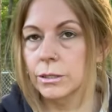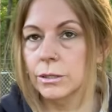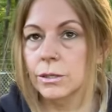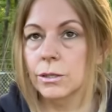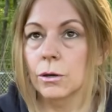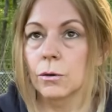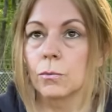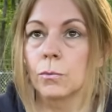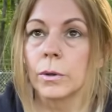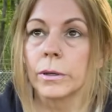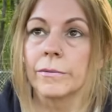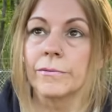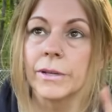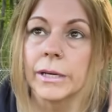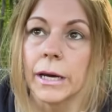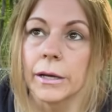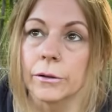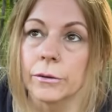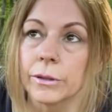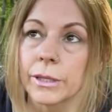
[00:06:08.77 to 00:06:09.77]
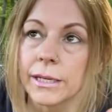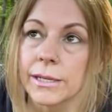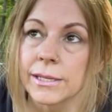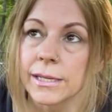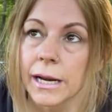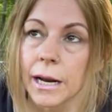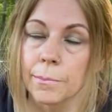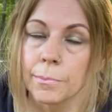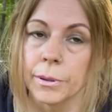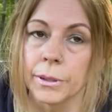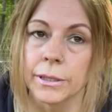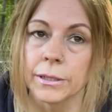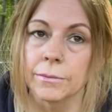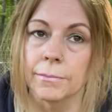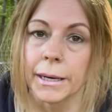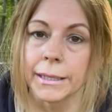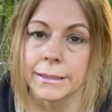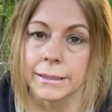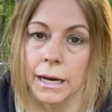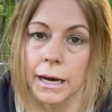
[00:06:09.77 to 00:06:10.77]
So one of the other things that I put into
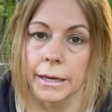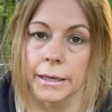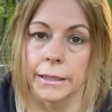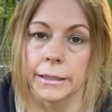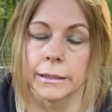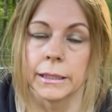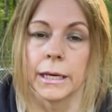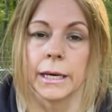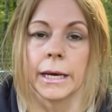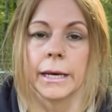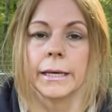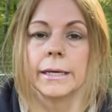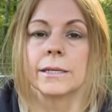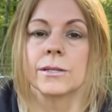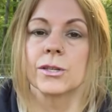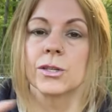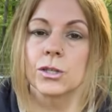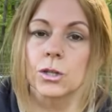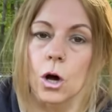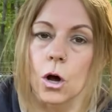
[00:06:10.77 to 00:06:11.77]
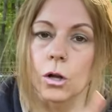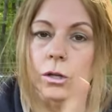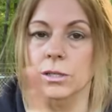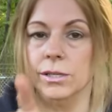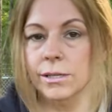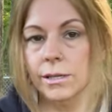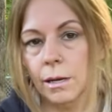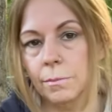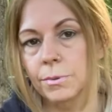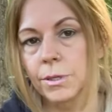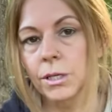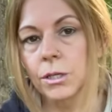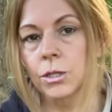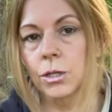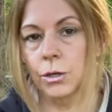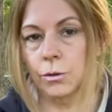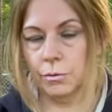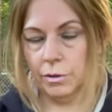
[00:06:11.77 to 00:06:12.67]
my diet is salt substitute.